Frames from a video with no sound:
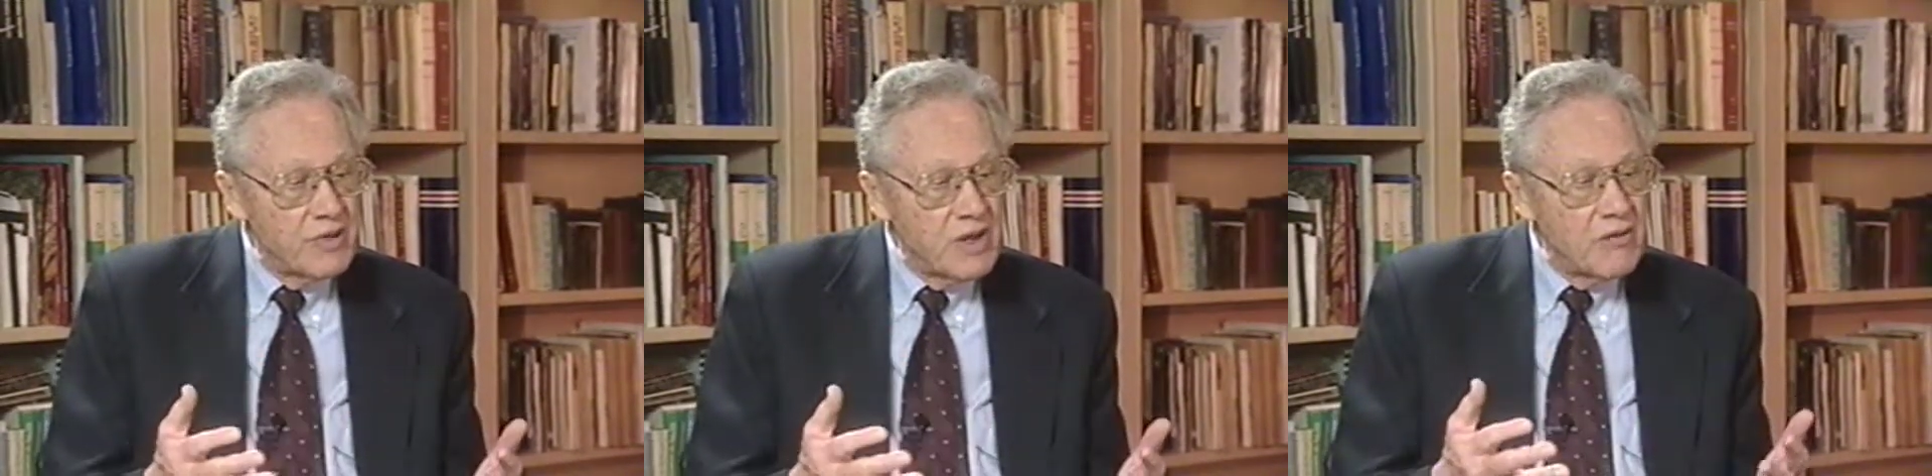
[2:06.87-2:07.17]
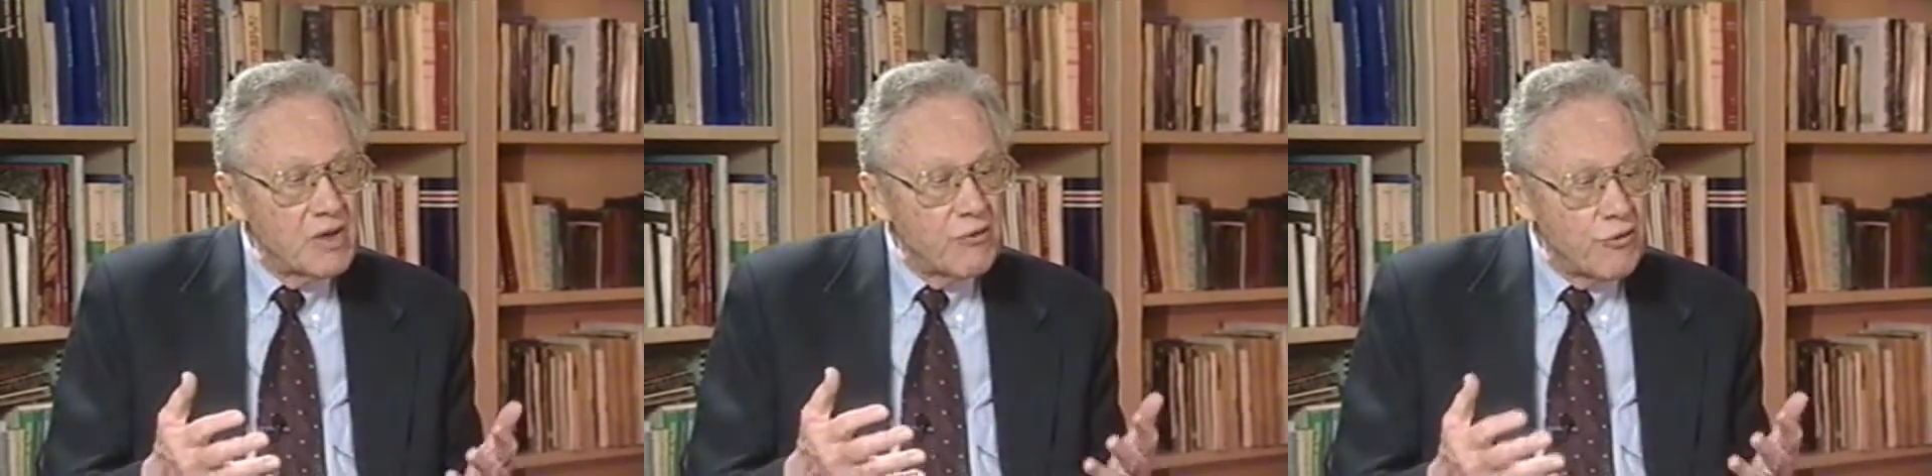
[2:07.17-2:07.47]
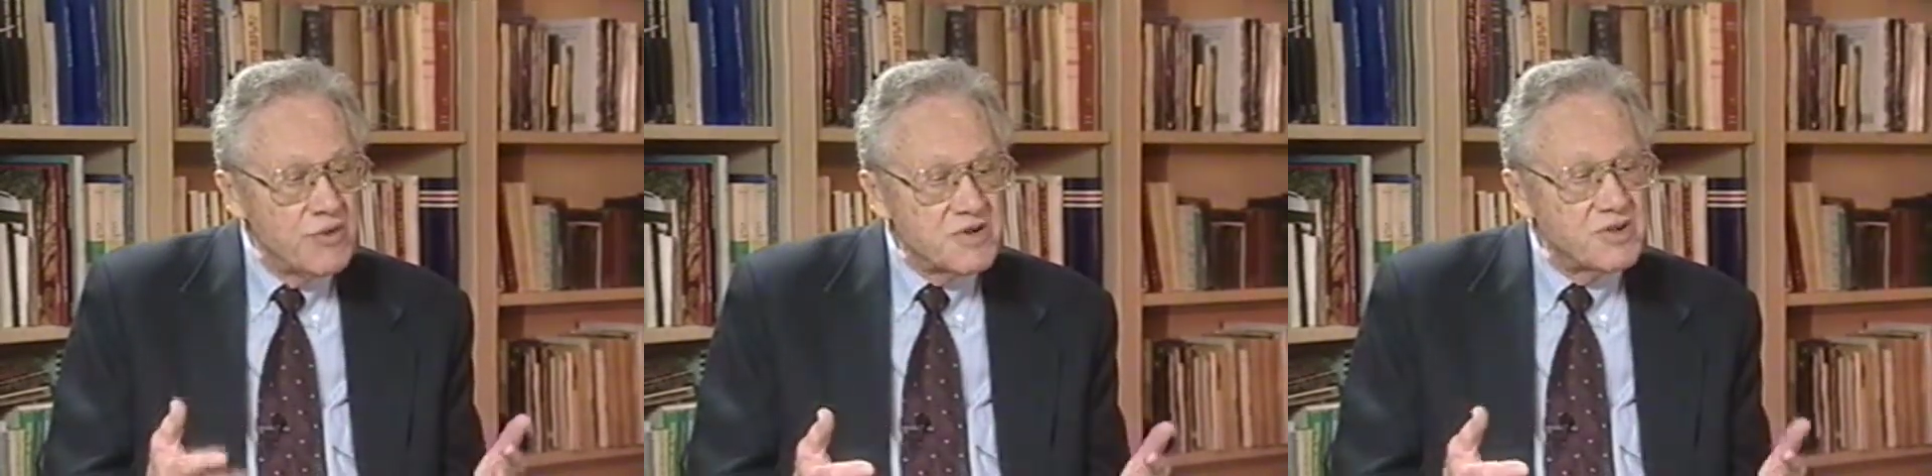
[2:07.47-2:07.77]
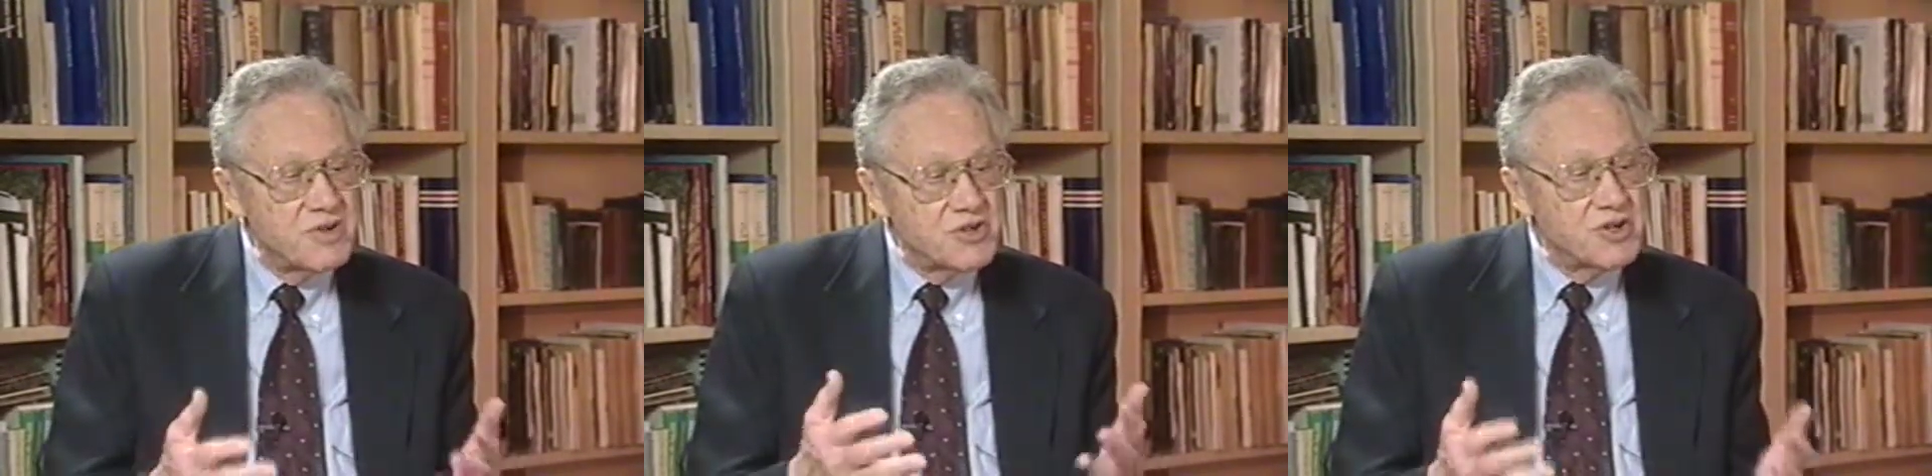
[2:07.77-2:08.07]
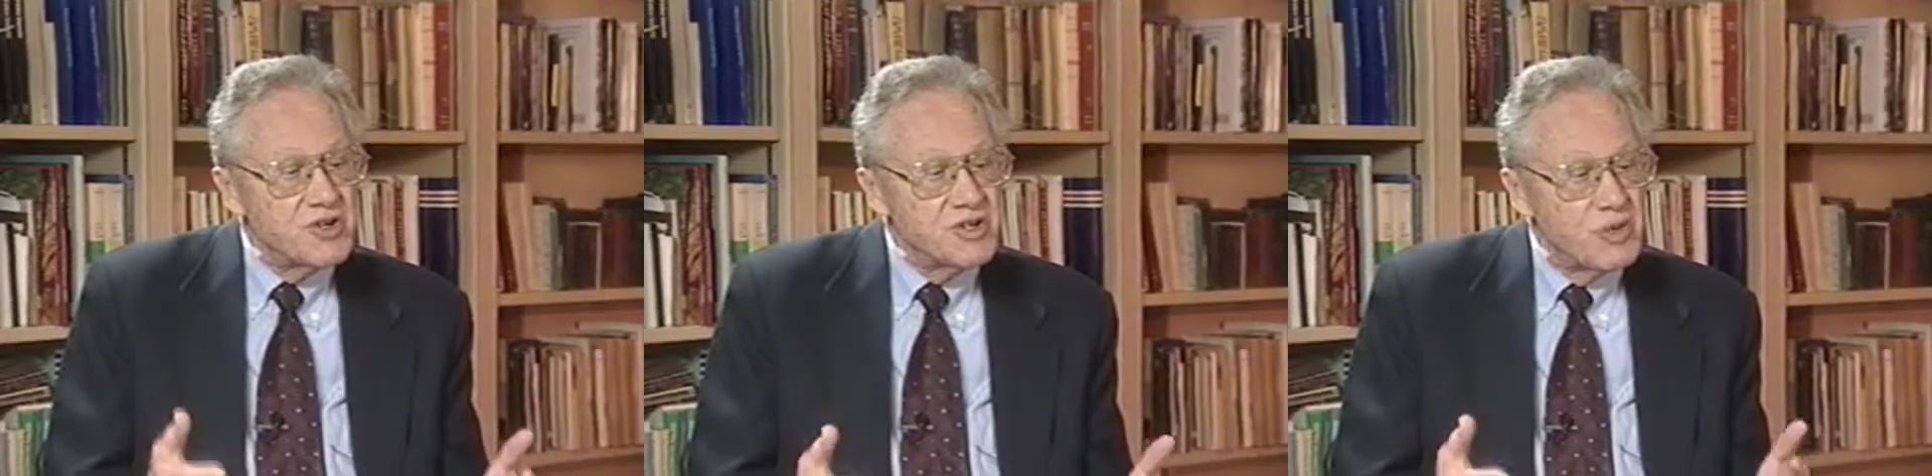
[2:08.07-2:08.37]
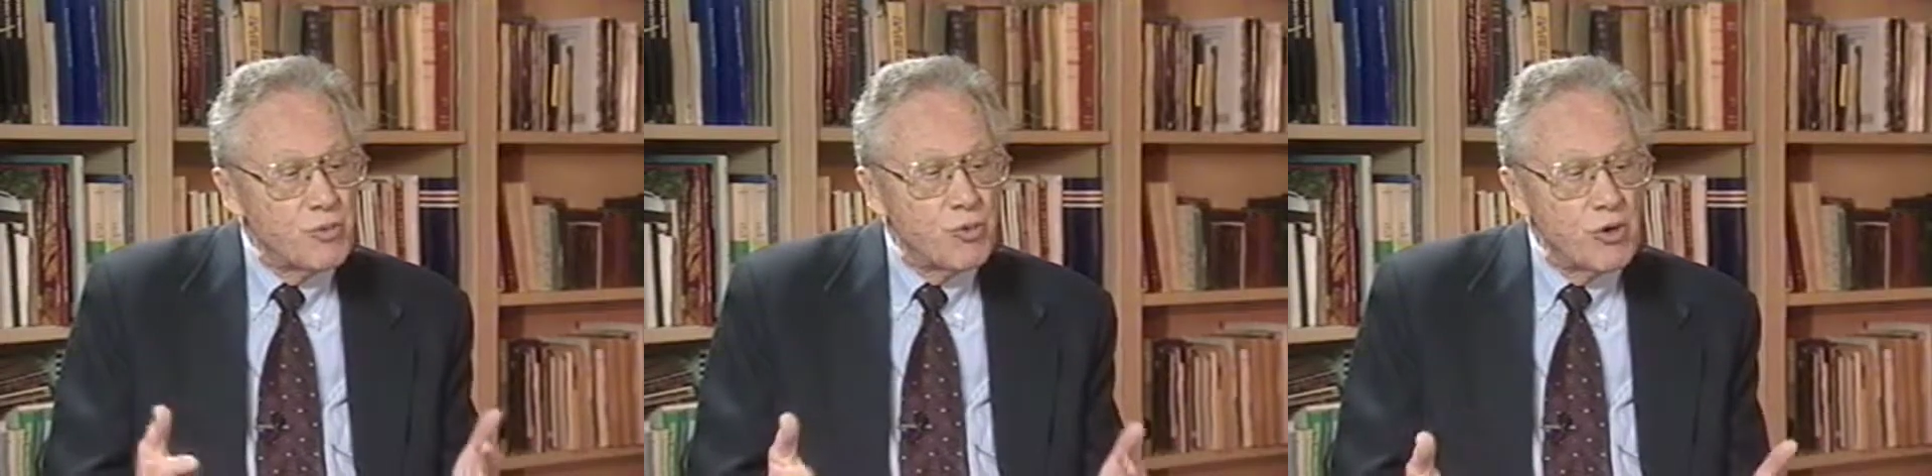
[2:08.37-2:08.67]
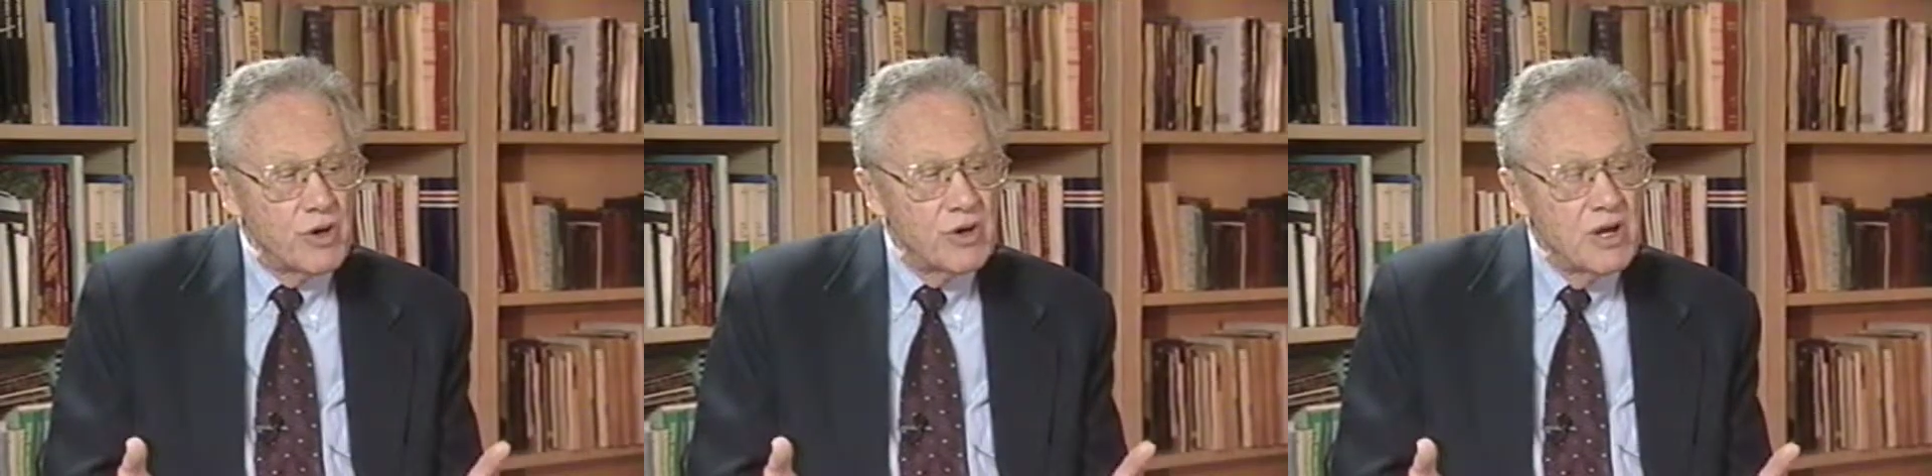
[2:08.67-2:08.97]
giving first to the church and the
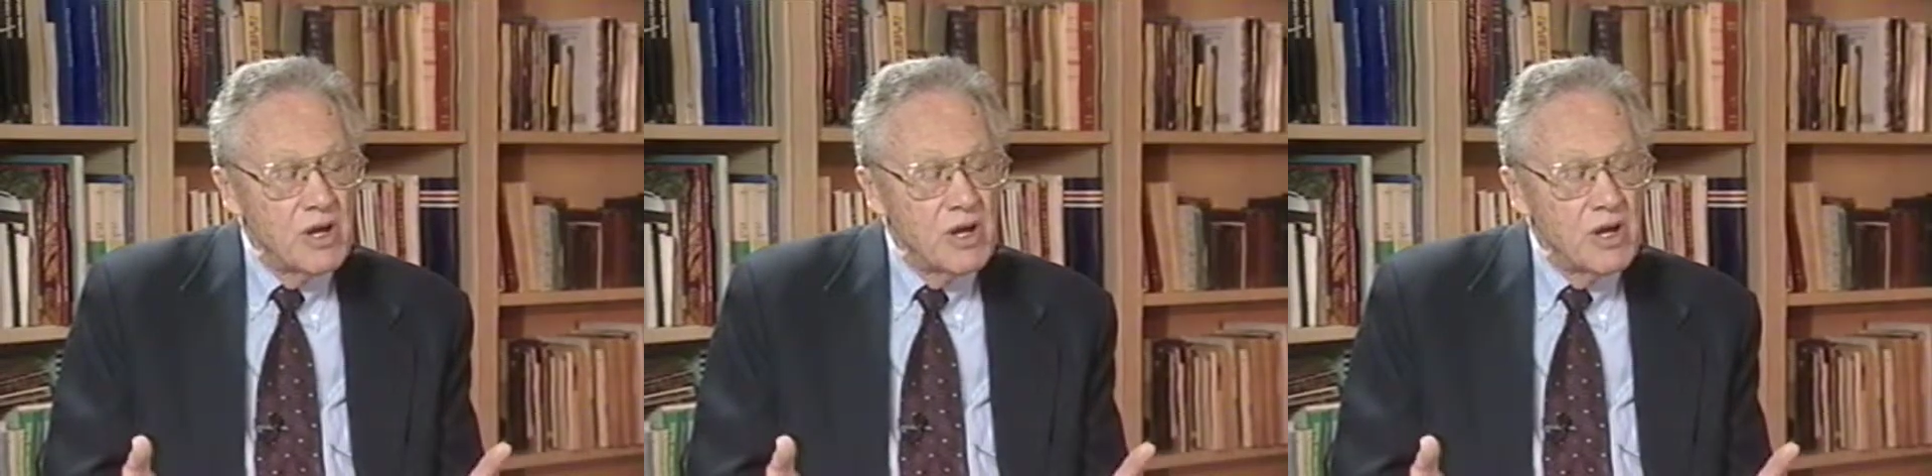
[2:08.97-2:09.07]
poor,